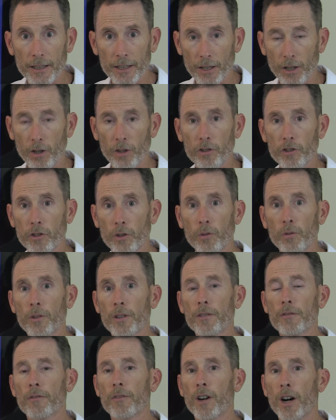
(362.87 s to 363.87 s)
It also
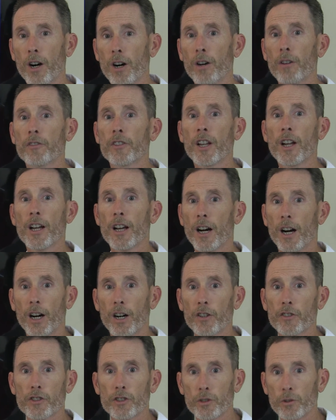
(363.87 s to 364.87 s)
involves
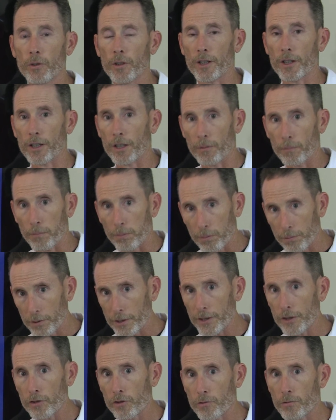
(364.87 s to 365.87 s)
us doing a
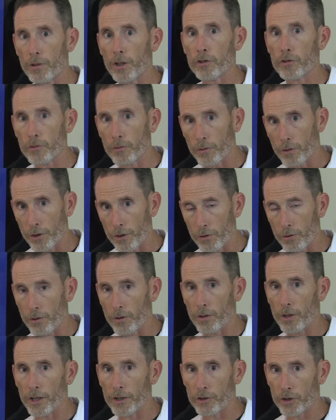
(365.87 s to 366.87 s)
complete structural and
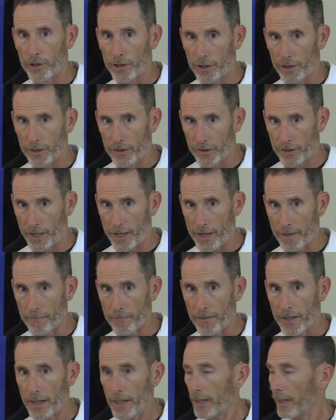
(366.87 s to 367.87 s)
neurologic exam
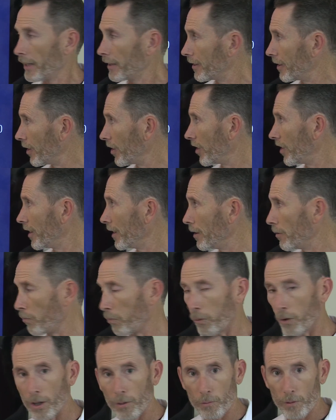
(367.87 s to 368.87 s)
to see
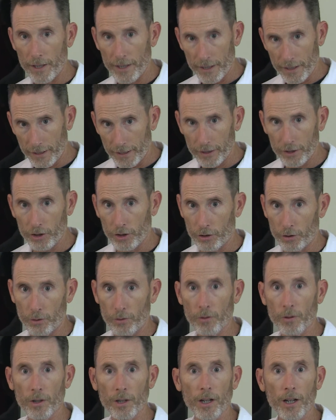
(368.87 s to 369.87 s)
what we need
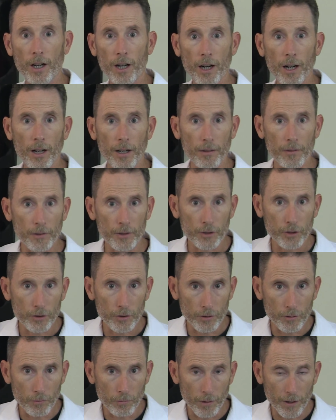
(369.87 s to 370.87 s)
to
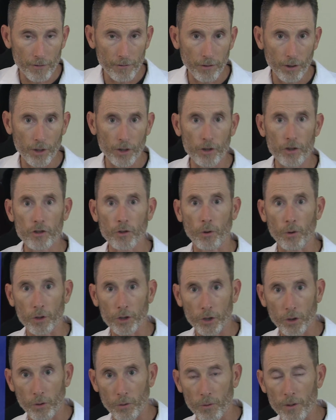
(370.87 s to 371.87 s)
reverse or
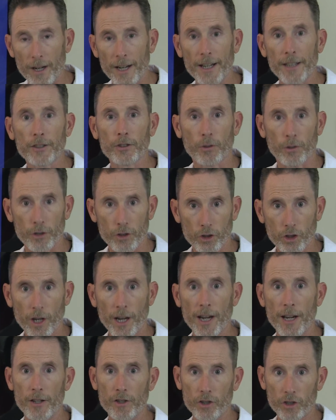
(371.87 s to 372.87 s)
correct or
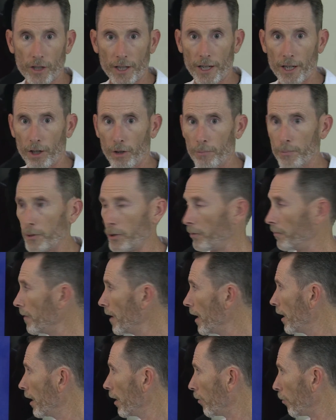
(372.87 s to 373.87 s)
change to help you.
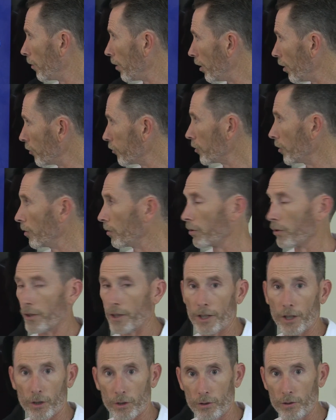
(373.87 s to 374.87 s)
We're also going to
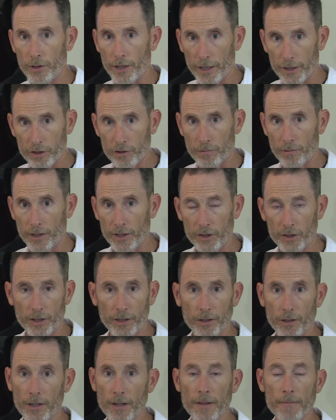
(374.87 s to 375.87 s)
include x-rays
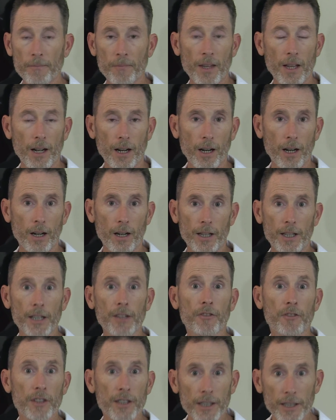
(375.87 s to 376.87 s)
here
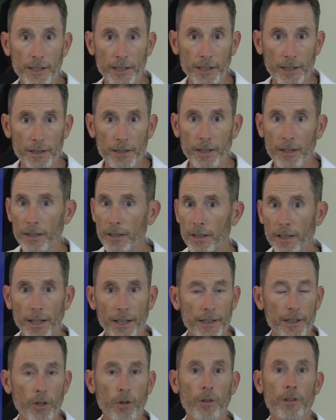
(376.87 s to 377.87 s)
if needed
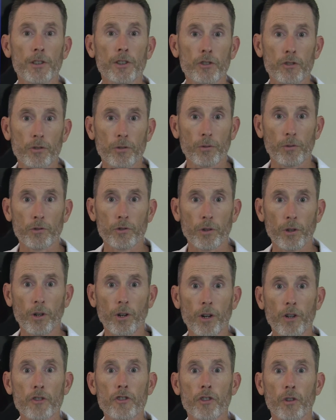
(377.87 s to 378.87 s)
at no additional
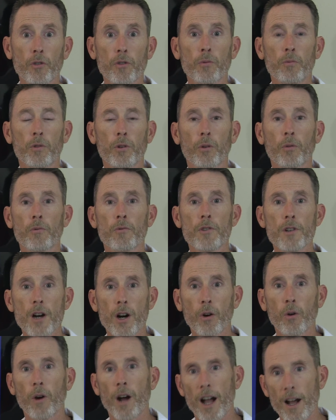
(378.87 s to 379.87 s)
charge, so that we'll
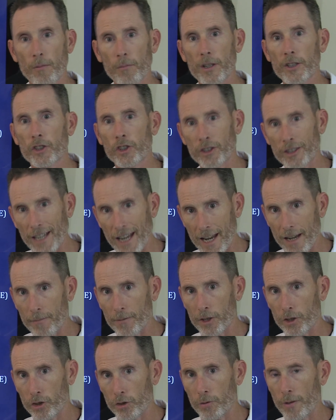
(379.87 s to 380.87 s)
know how much
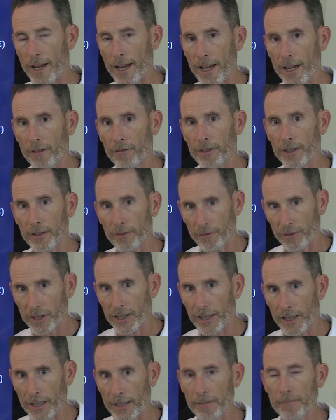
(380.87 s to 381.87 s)
damage you have, if
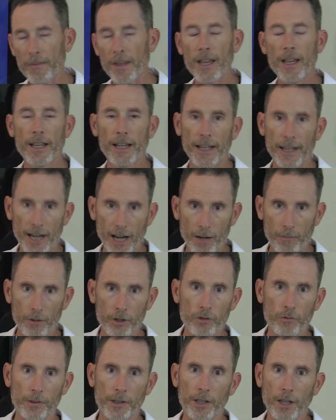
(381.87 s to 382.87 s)
any, and how
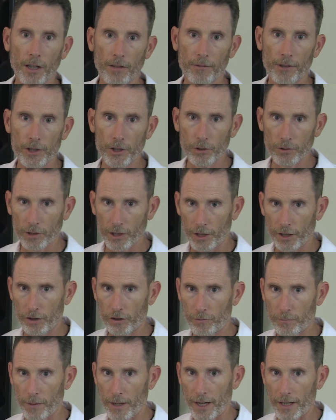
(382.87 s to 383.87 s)
much recovery you can
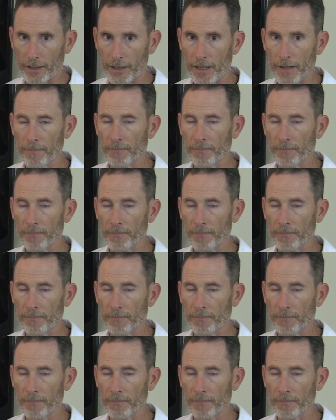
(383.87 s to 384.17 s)
expect.